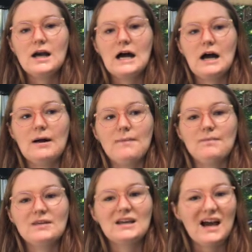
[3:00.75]

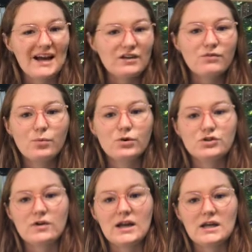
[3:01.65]
kind of poor
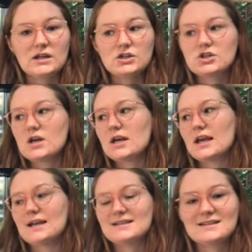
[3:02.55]
drainage.
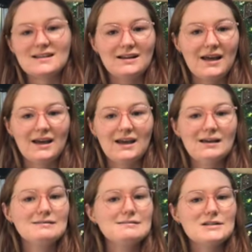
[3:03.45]
It's
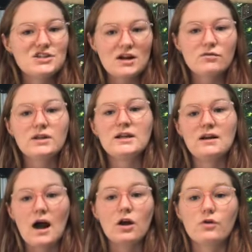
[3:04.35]
generally
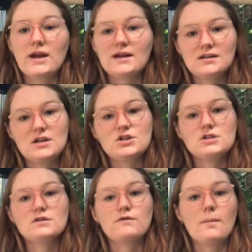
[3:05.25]
not great
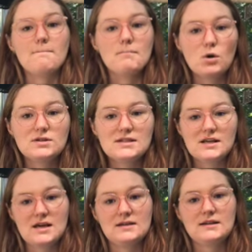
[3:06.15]
conditions for most
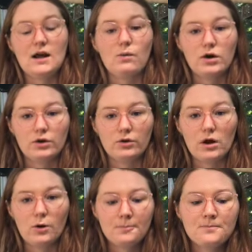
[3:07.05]
things that I want to
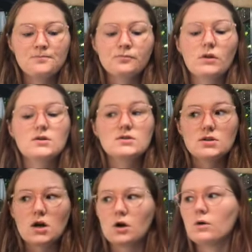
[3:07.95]
grow.
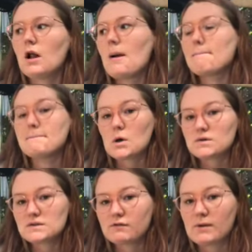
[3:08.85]
So
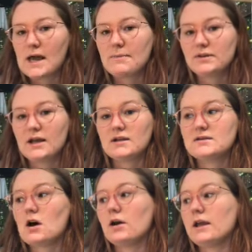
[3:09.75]
most of my
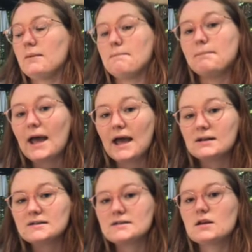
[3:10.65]
plants are in
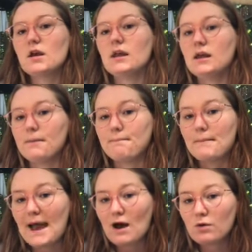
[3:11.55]
beds, in a
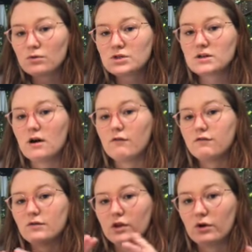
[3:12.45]
mound of
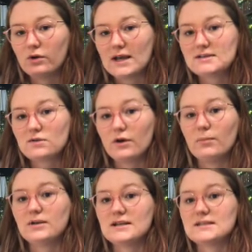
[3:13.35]
nice
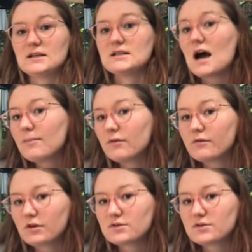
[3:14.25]
soil placed on top of our